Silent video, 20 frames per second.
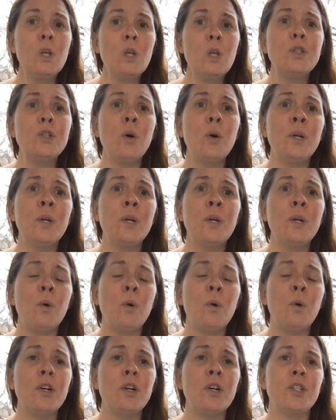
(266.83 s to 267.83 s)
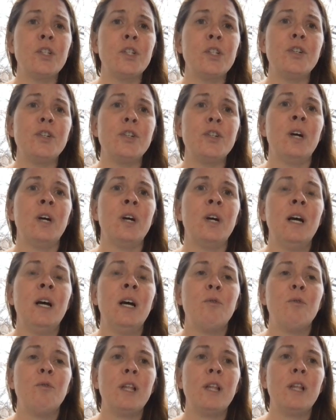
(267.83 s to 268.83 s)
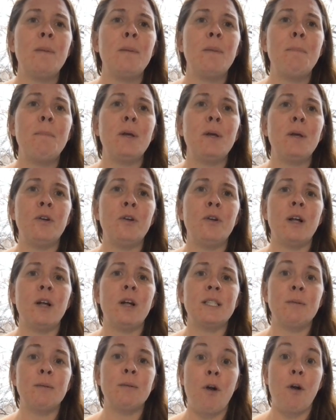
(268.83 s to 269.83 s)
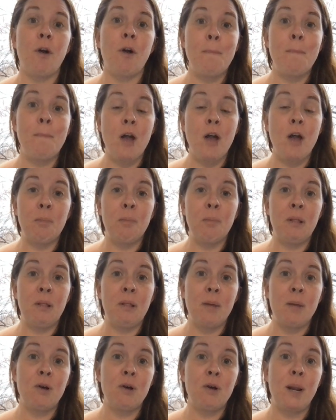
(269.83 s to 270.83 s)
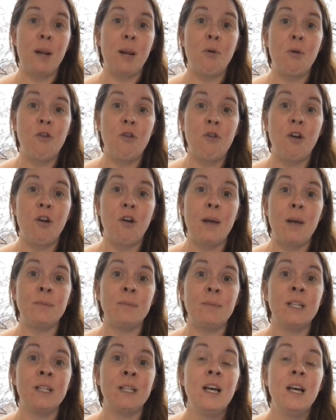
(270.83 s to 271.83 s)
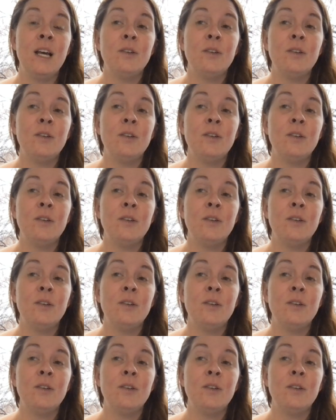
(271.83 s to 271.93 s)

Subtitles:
So in order to really build on some of our modern plant breeding programs,